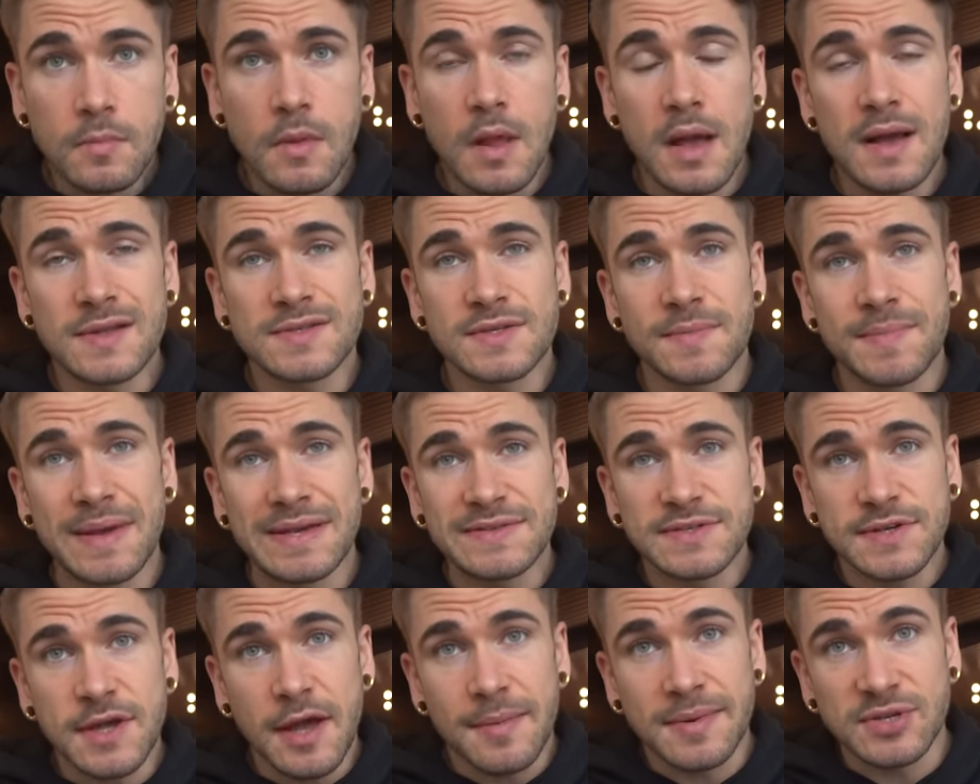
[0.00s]
It's
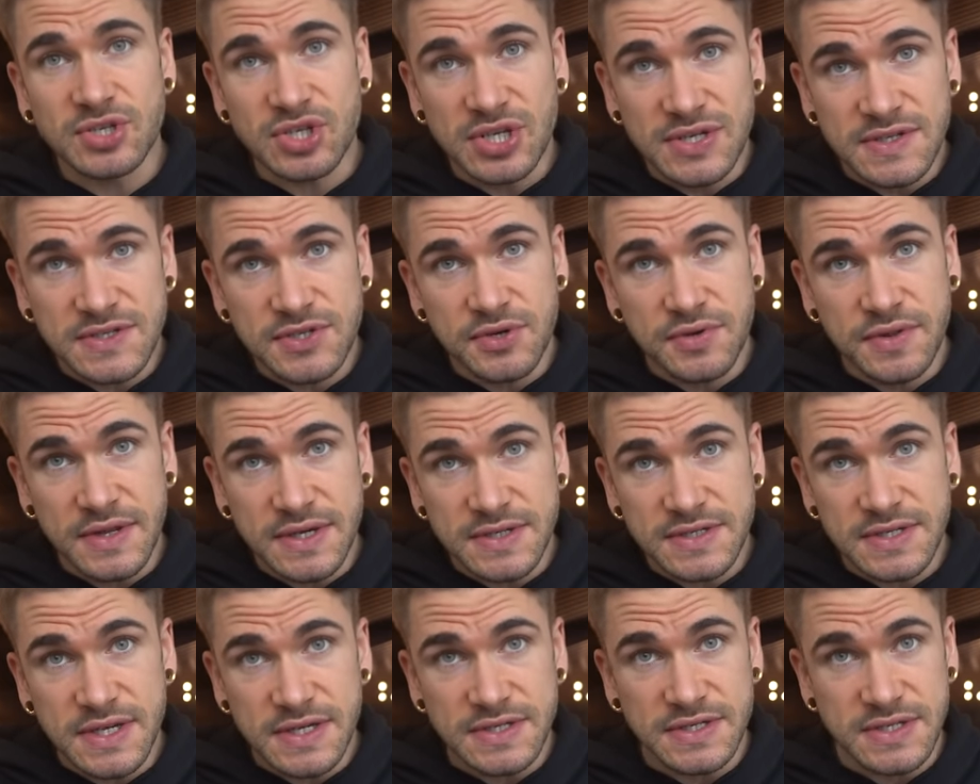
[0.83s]
amazing how much easier
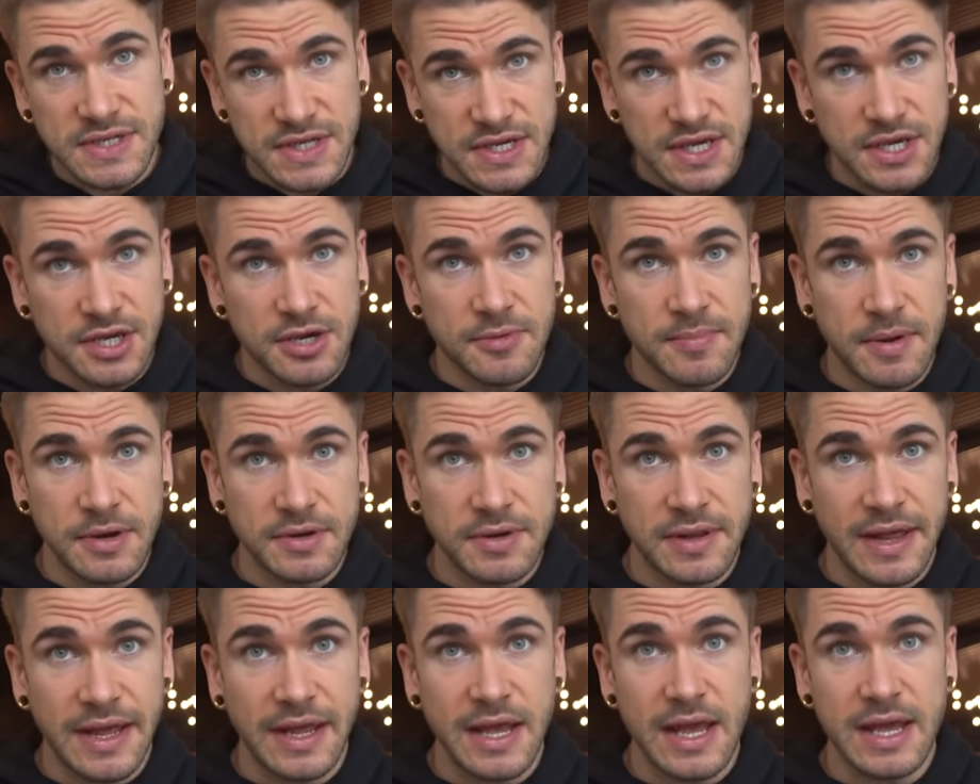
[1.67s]
this is to eat compared to
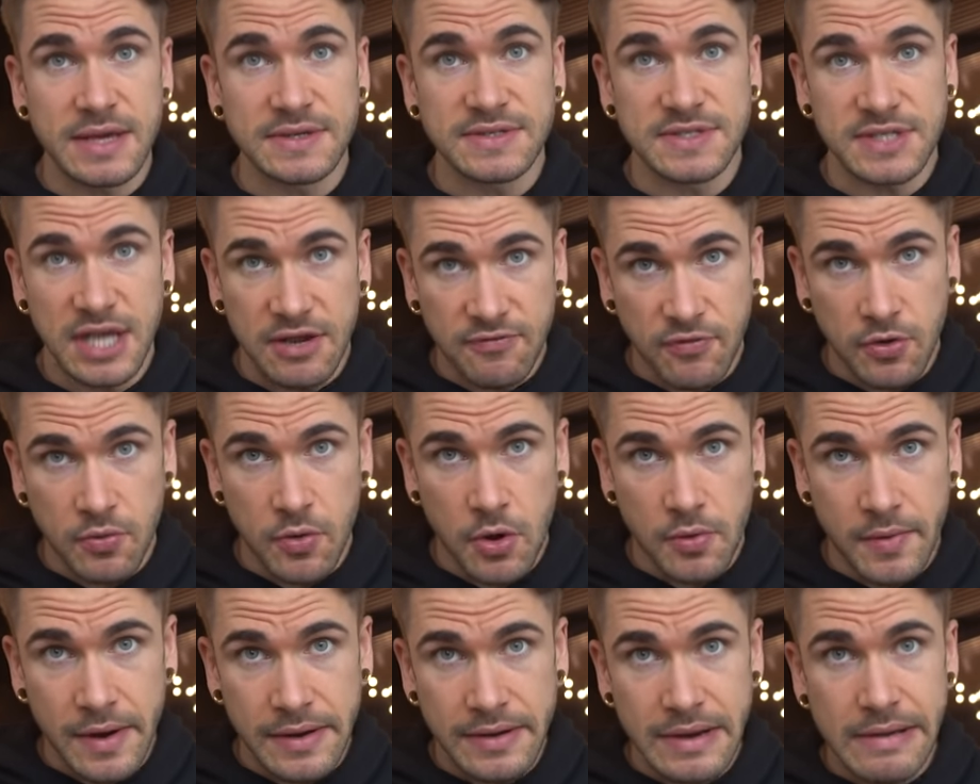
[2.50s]
like a savory
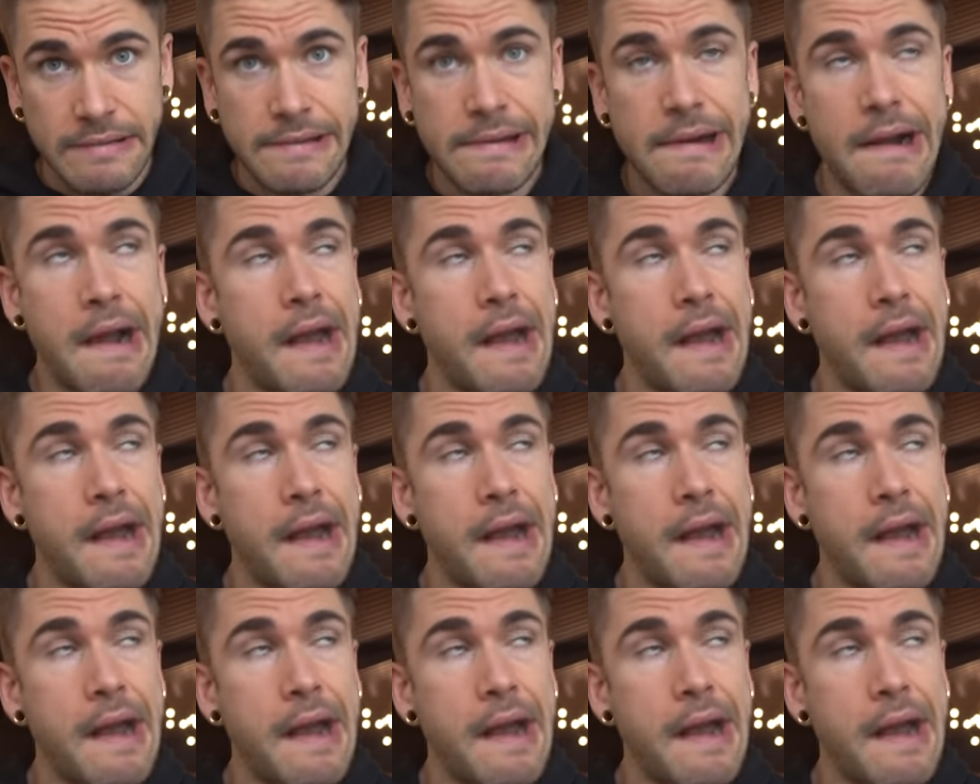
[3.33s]
roll right now,